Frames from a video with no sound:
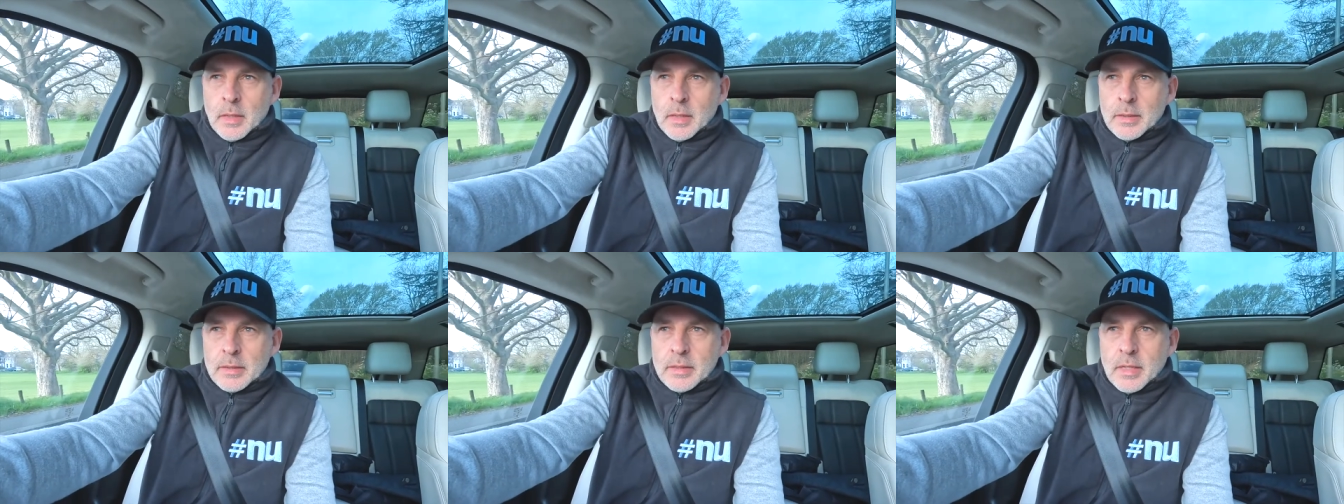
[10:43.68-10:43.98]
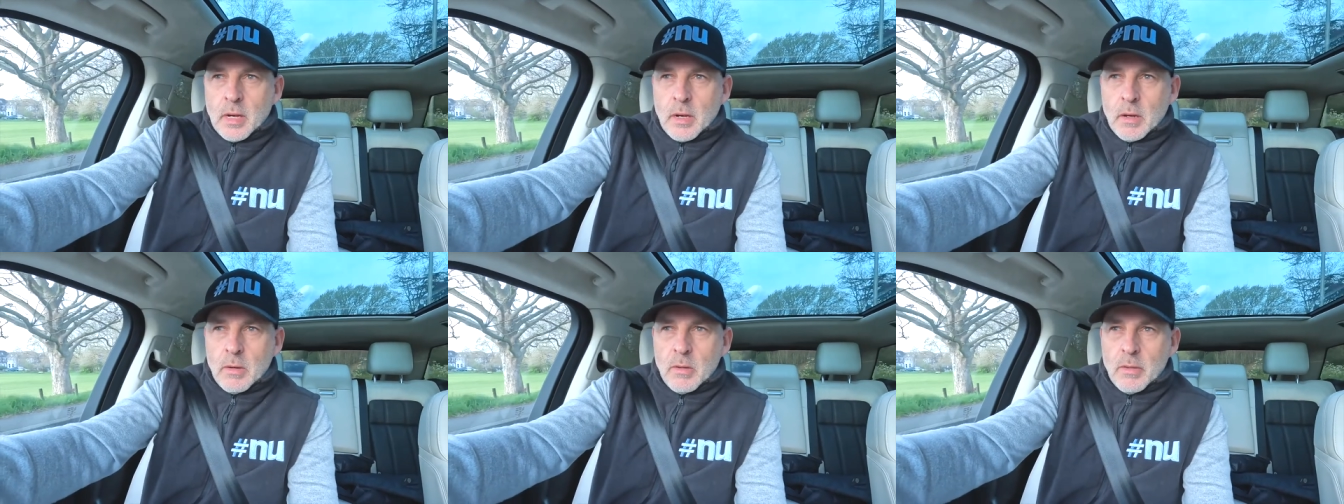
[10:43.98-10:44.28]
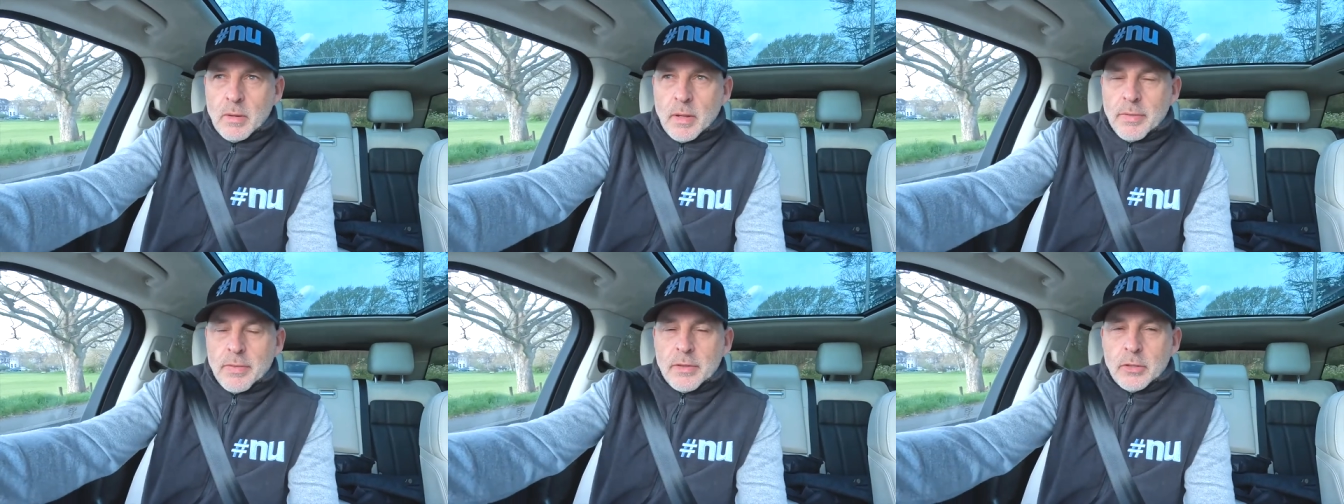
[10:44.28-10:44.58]

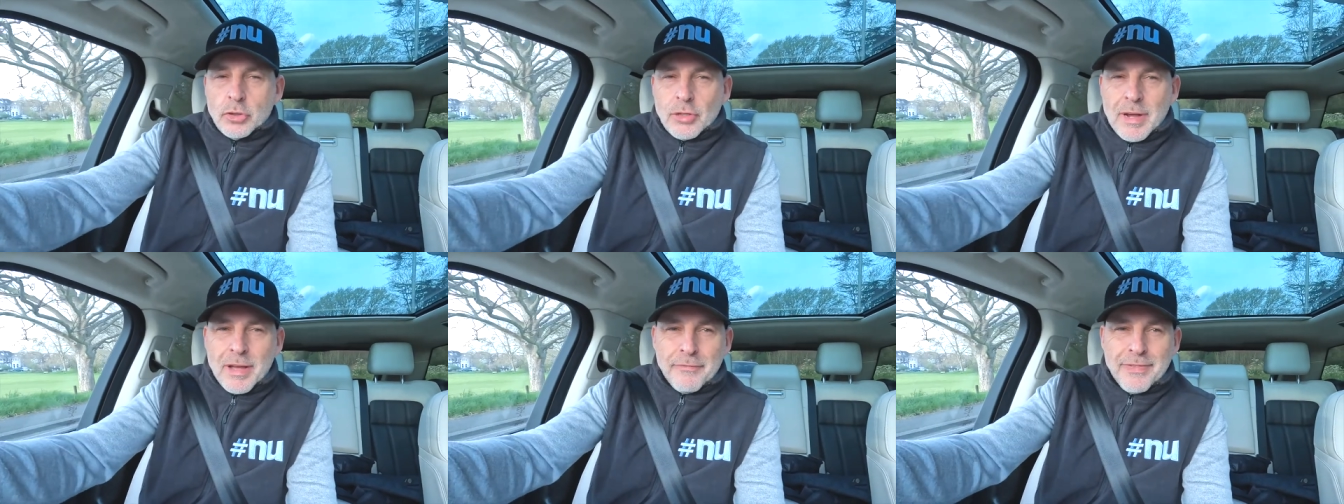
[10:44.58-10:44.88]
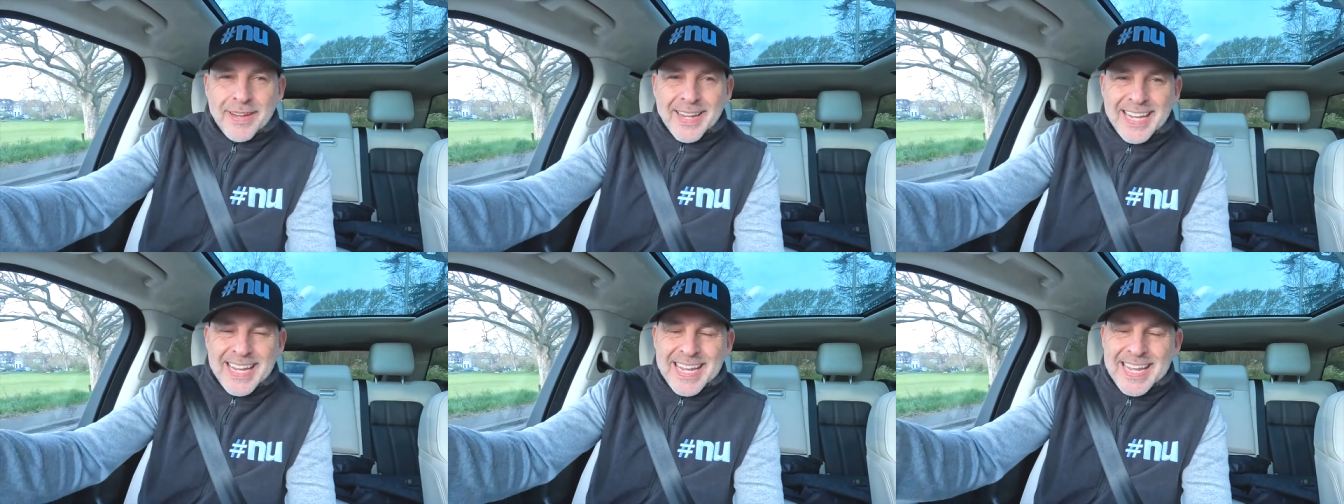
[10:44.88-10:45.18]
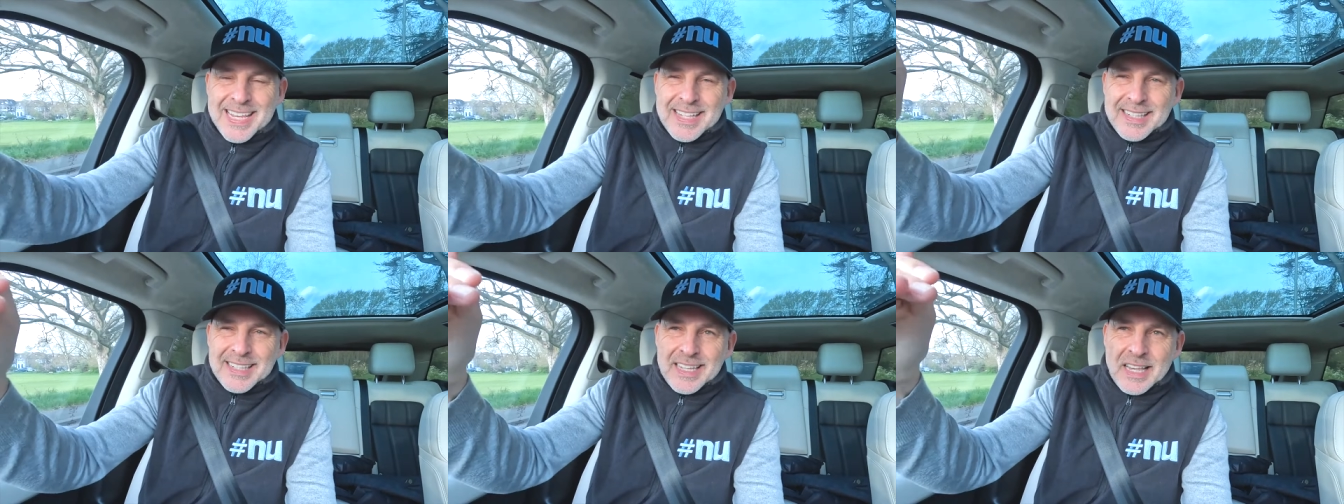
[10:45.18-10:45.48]
So traffic
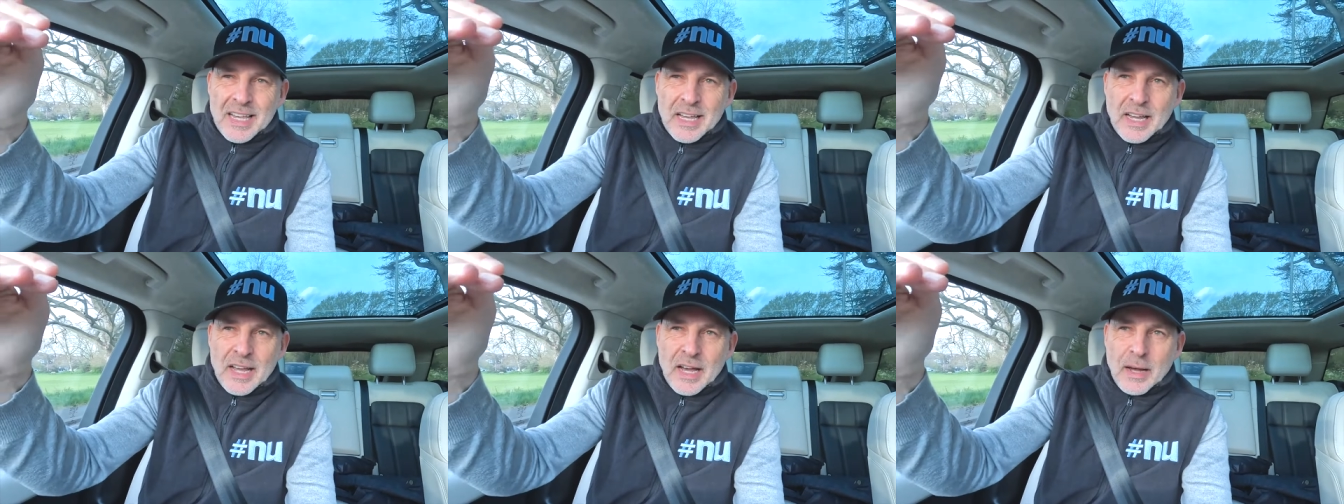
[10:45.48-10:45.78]
is